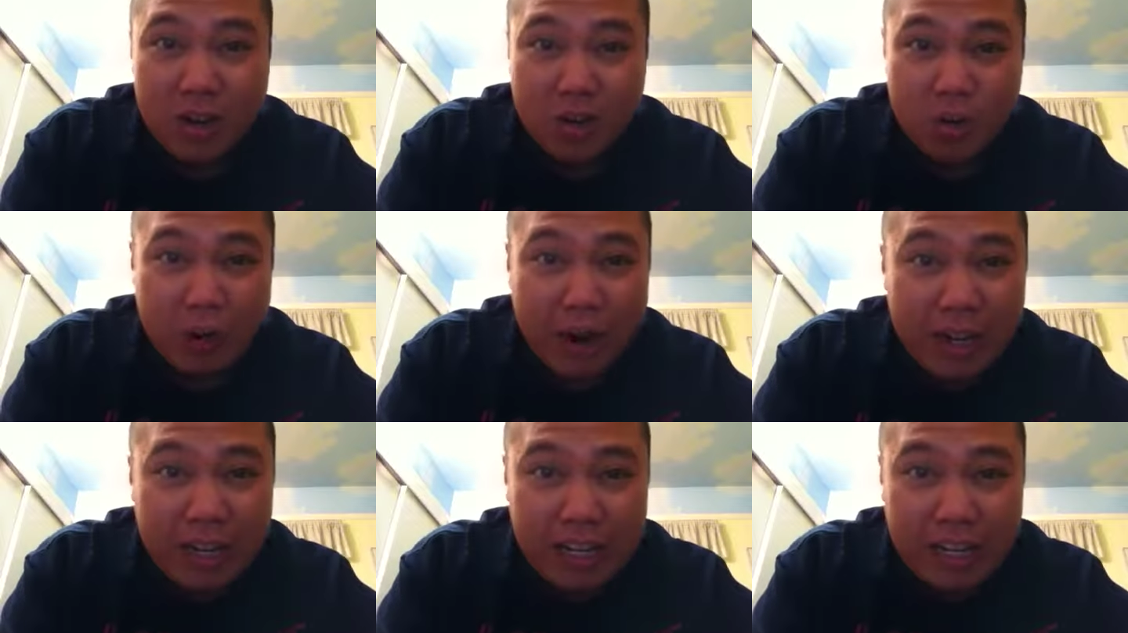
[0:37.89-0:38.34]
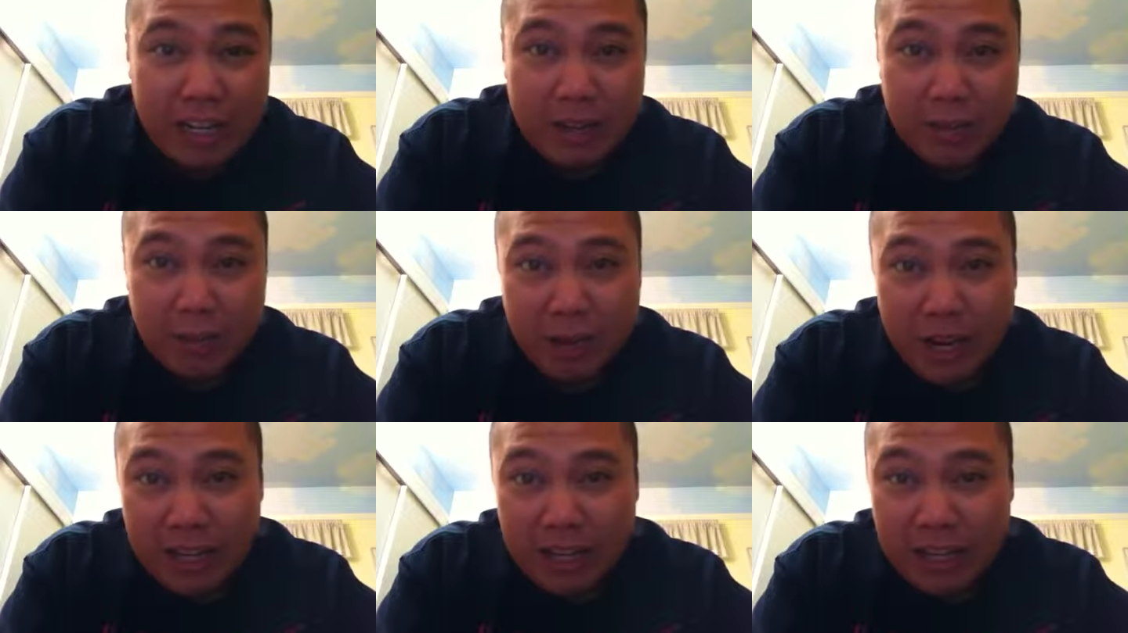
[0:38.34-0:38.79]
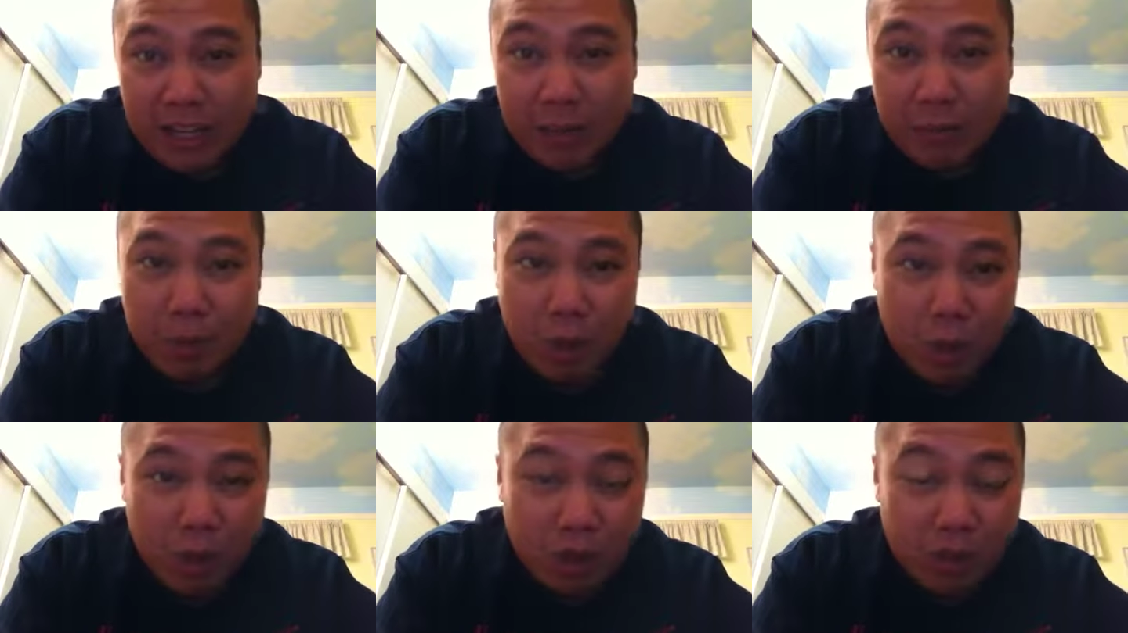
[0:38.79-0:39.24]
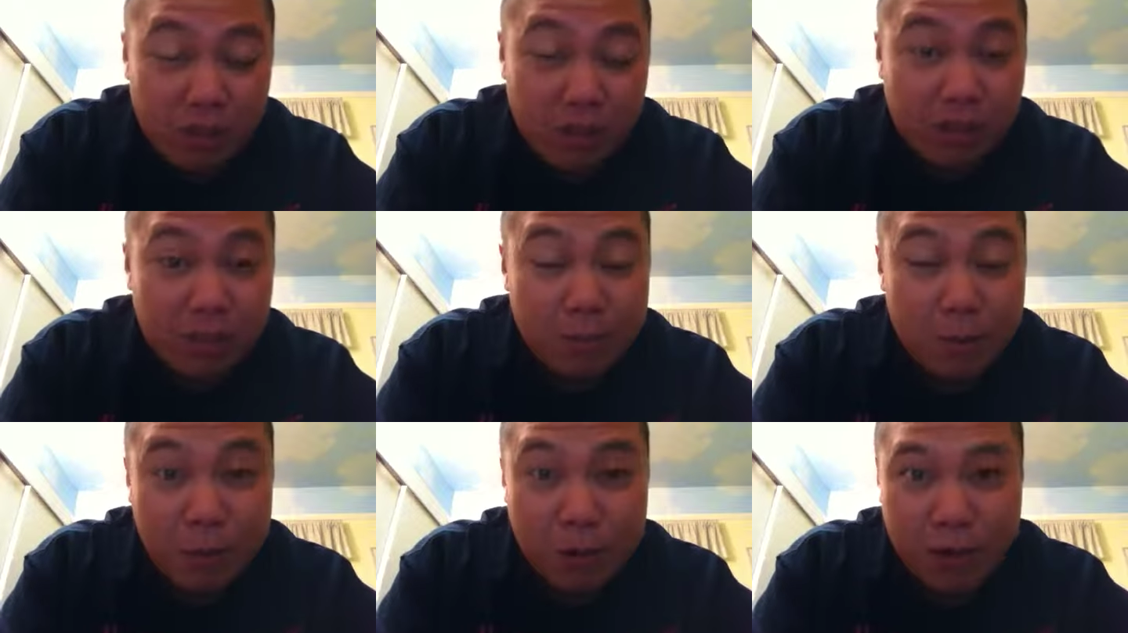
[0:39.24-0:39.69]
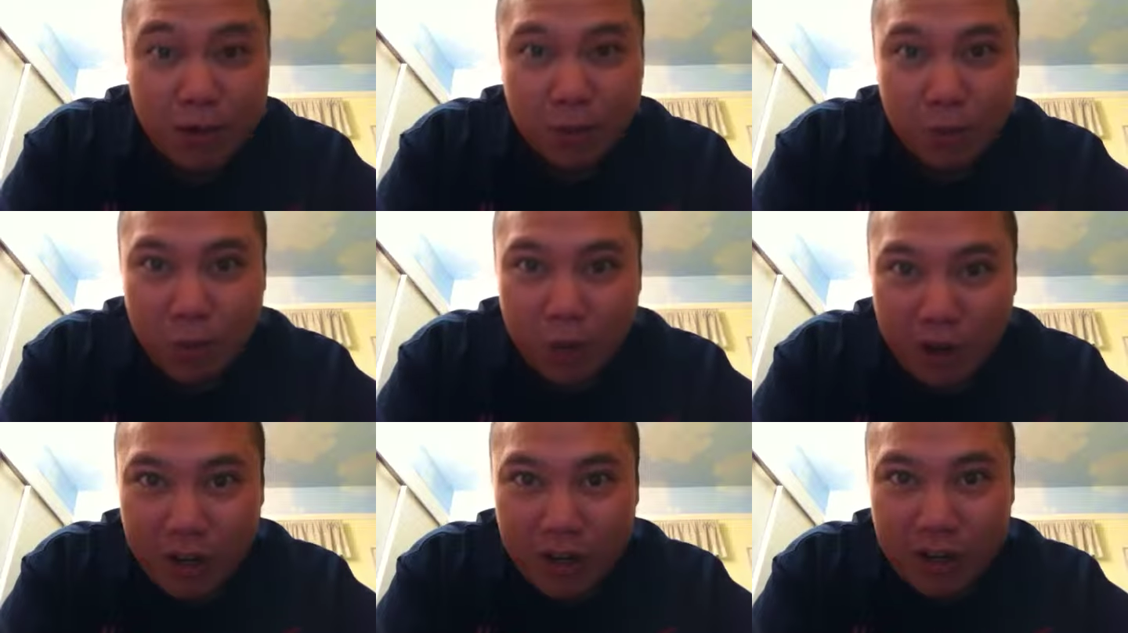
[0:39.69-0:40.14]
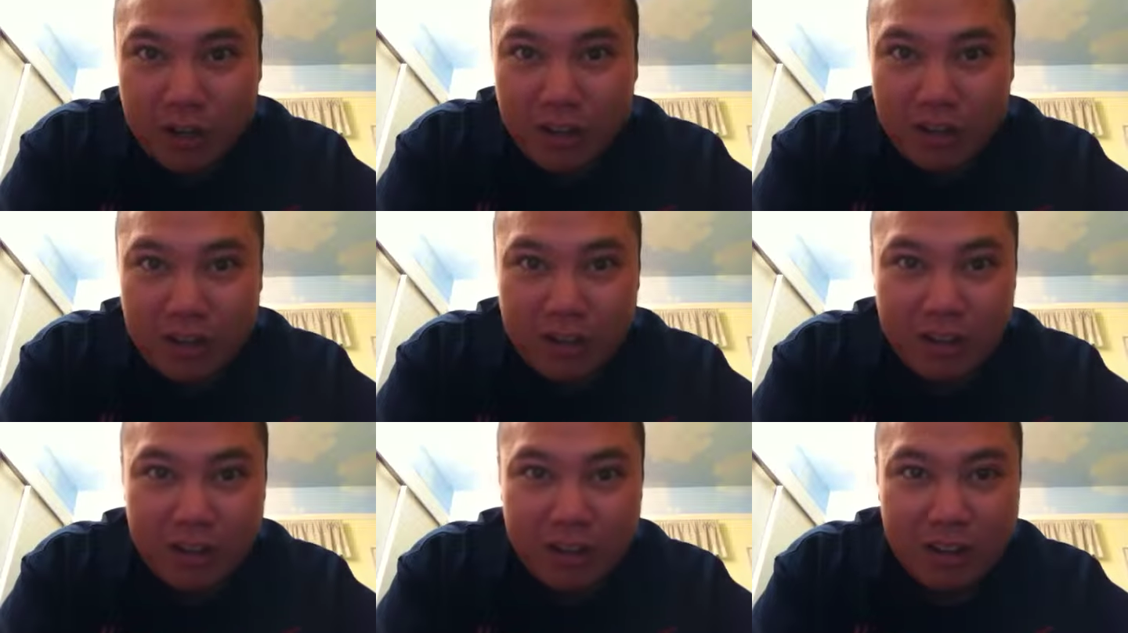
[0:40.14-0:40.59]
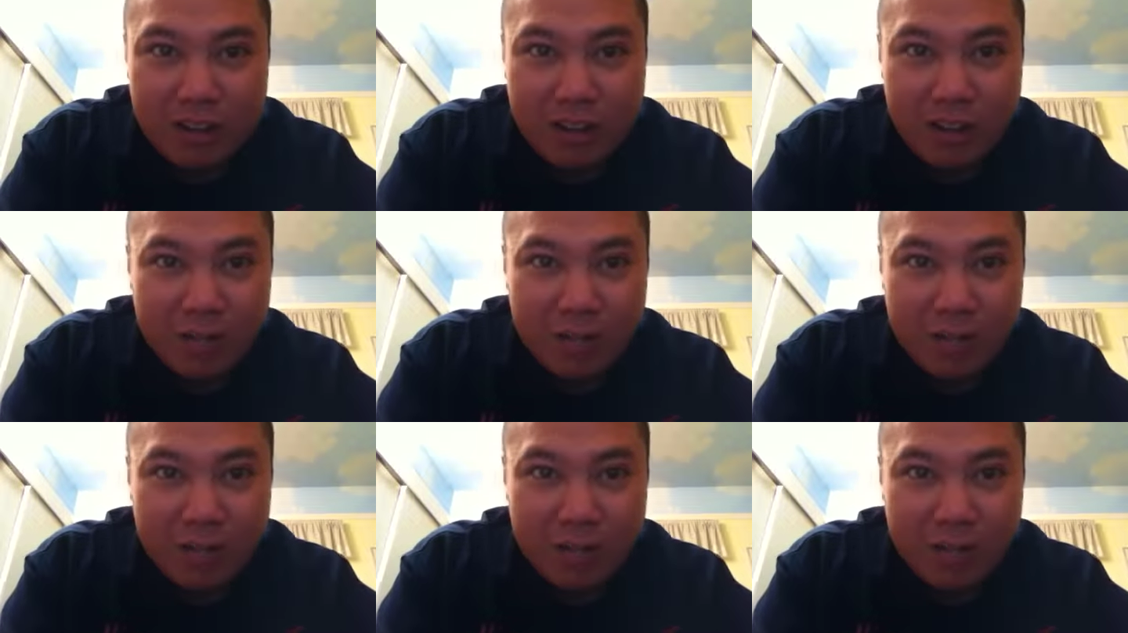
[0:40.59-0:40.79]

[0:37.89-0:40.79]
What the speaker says: writing, painting, poetry, spoken words,